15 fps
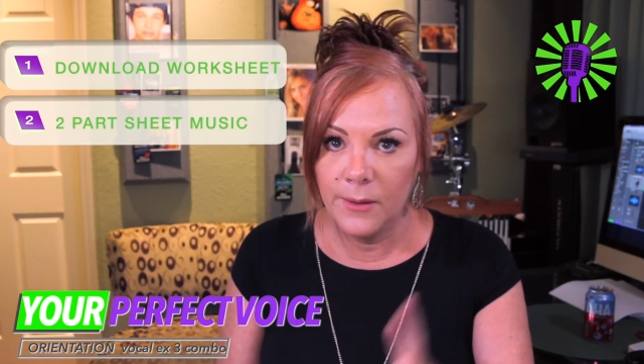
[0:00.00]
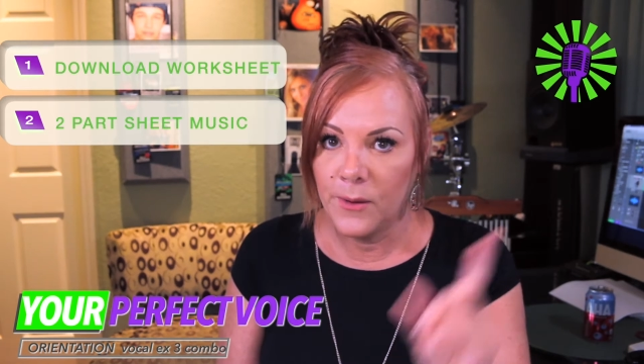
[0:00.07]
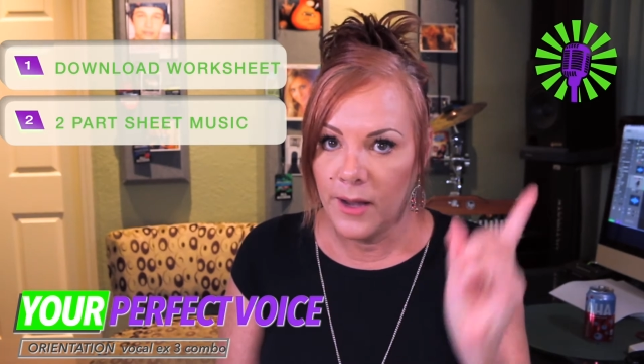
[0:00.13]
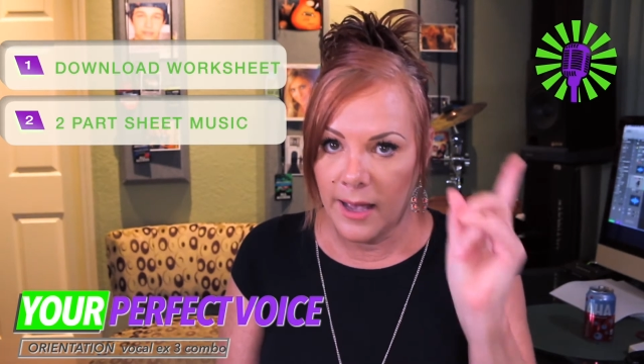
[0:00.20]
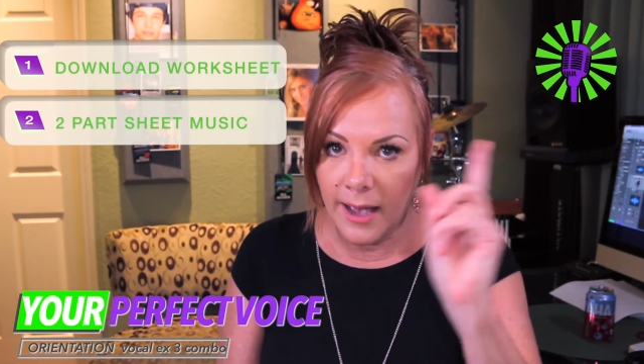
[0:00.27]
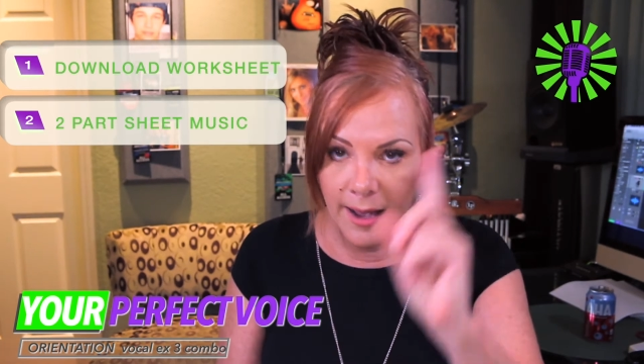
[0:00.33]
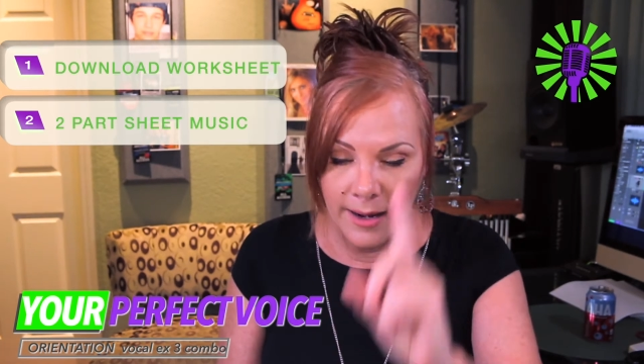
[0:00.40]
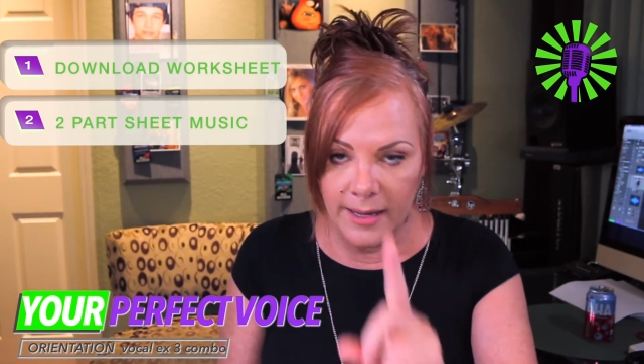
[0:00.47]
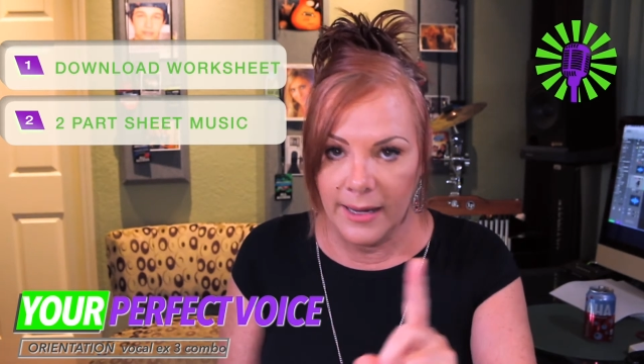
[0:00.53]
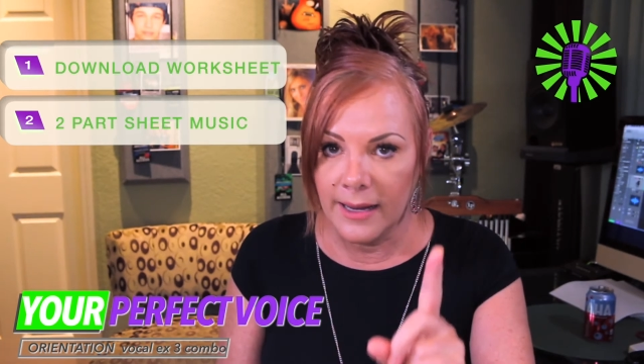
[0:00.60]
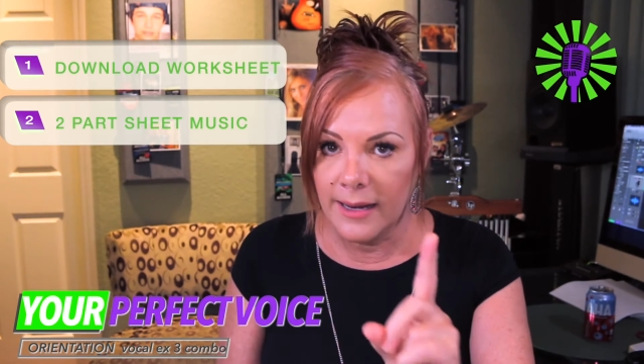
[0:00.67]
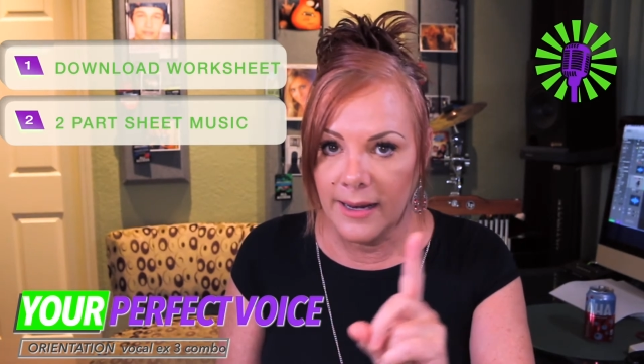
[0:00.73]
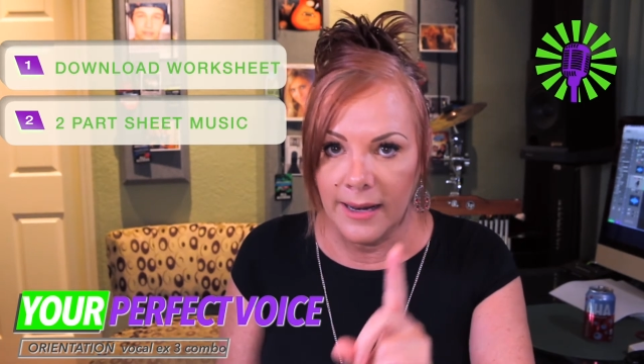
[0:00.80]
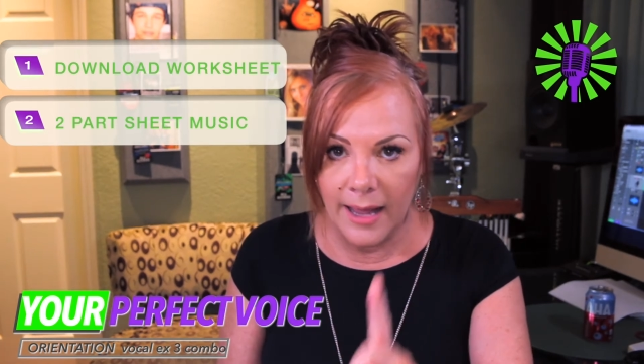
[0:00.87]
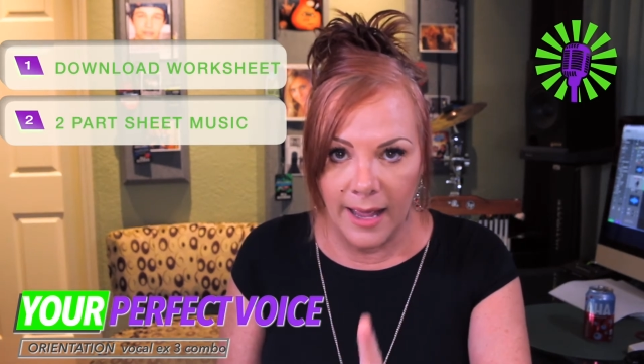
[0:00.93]
We're adding
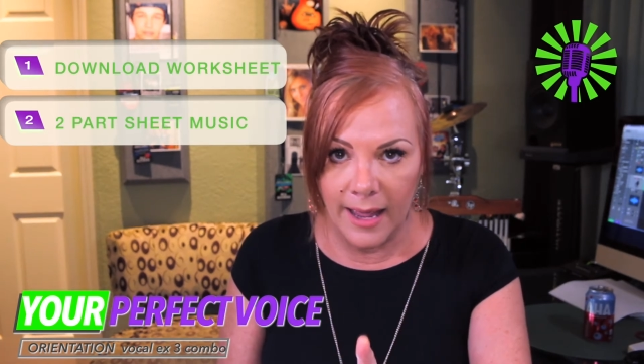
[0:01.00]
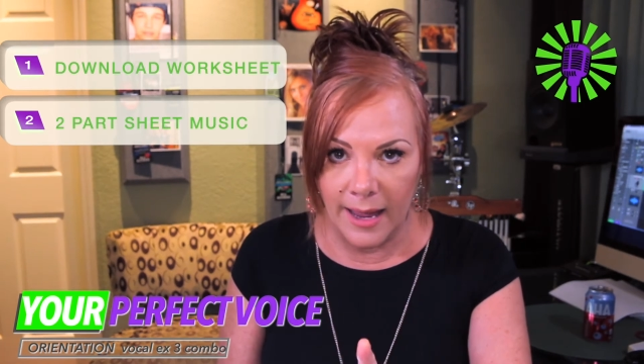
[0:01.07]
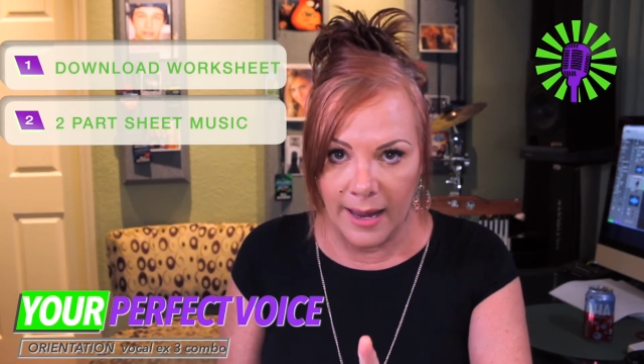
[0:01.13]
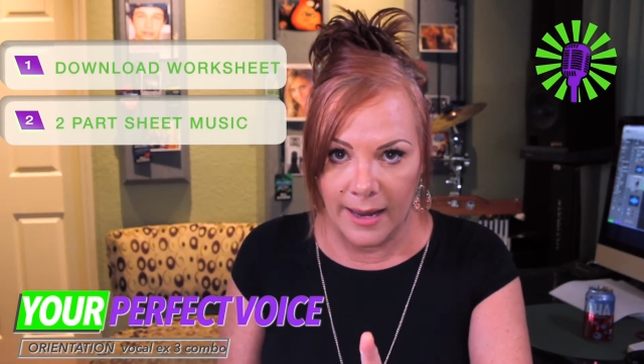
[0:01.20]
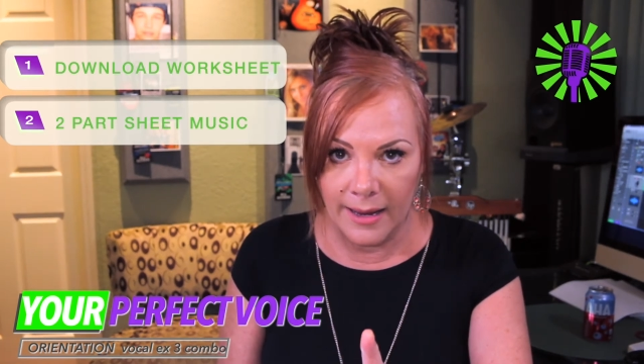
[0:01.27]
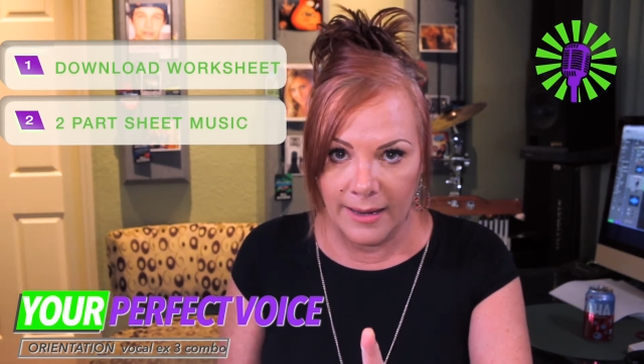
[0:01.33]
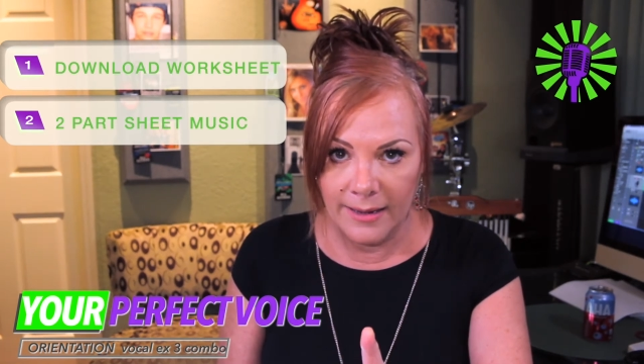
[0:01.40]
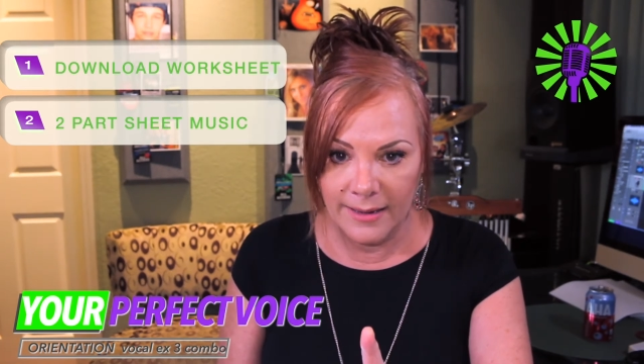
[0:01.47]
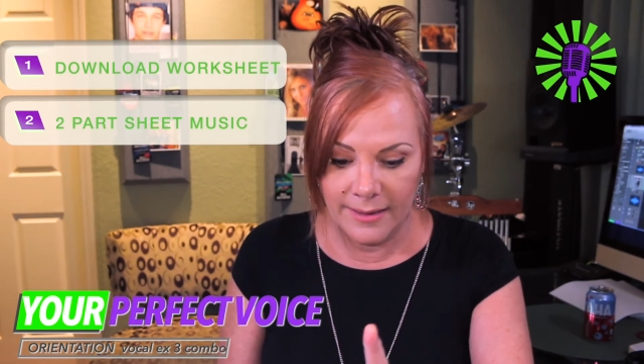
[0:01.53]
in an A.